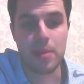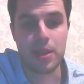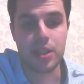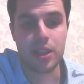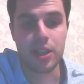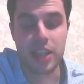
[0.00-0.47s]

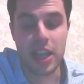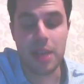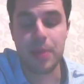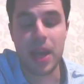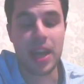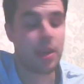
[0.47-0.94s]
into the
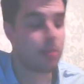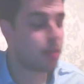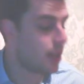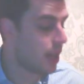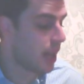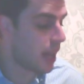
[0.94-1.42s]
deep, take him
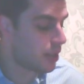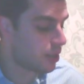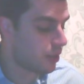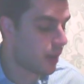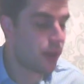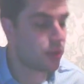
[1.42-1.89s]
to the
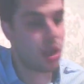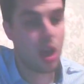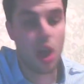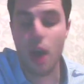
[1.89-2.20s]
later rounds.